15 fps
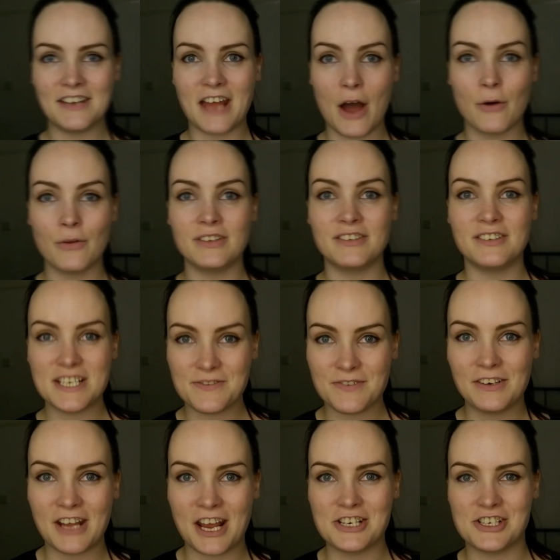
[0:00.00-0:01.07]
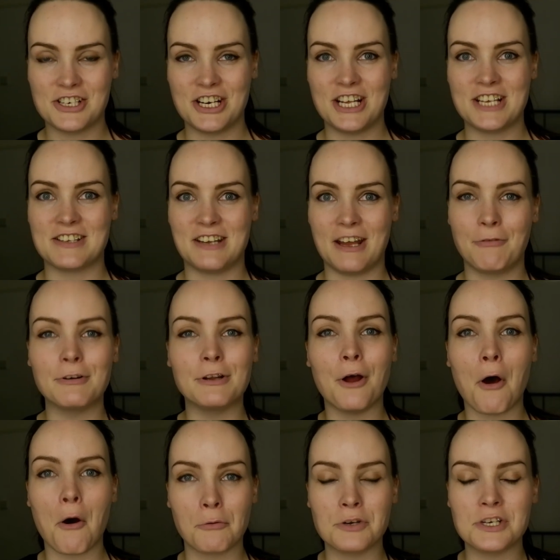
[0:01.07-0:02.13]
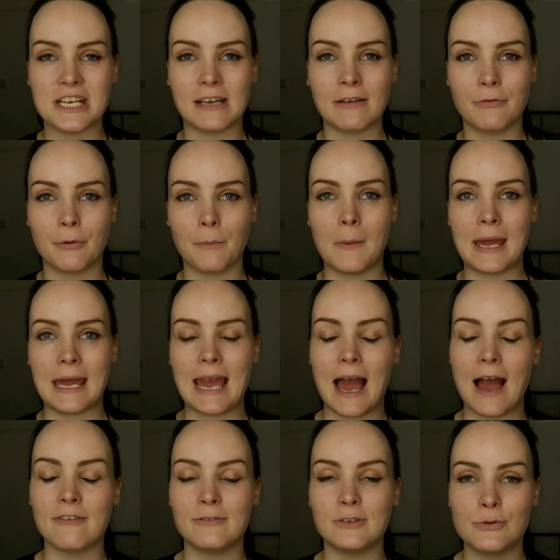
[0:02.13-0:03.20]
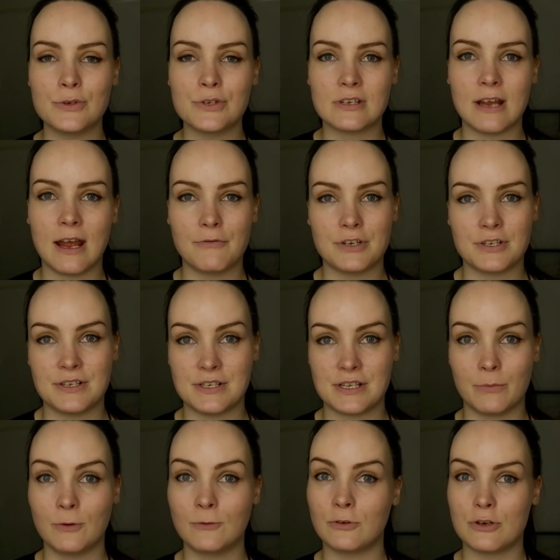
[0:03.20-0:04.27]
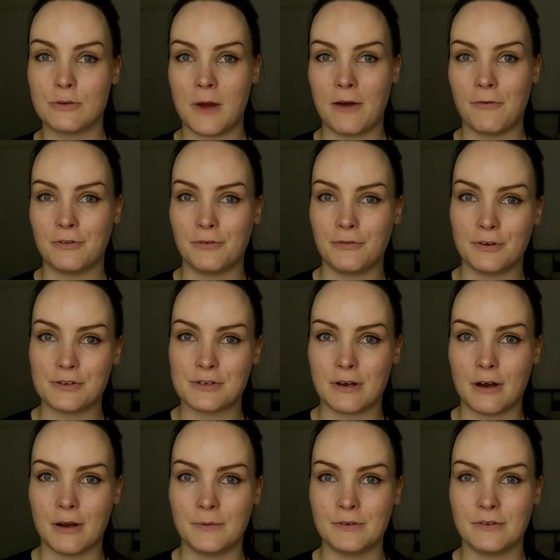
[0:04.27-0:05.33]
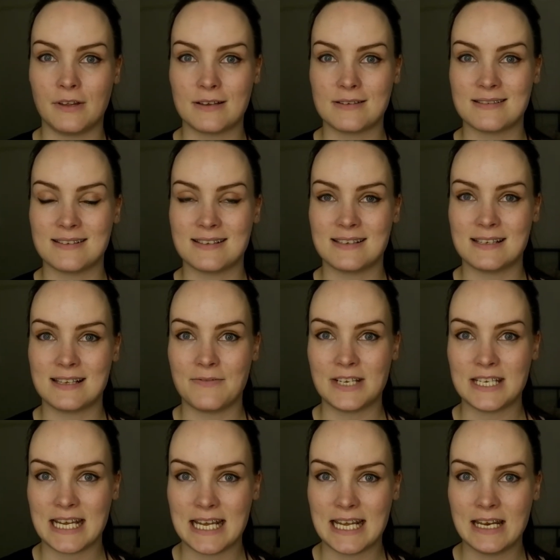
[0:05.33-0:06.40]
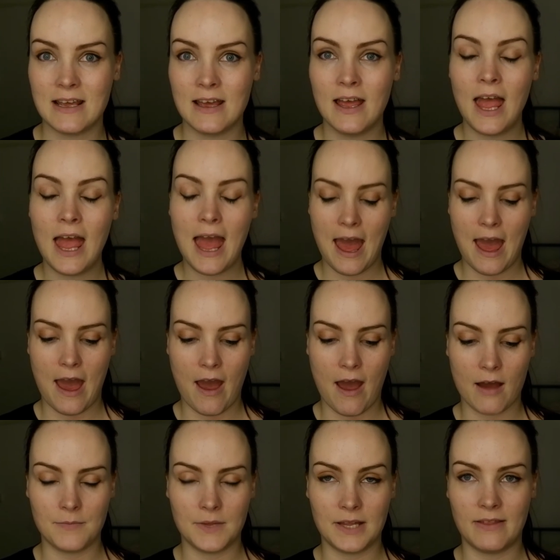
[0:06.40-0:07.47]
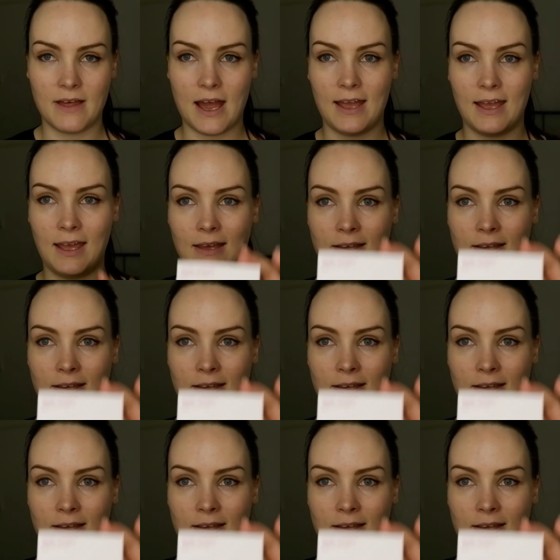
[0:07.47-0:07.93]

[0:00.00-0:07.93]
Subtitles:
Now this foundation is a definite OG for me. I've used it ever since I moved to Japan for the first time in 2017, and that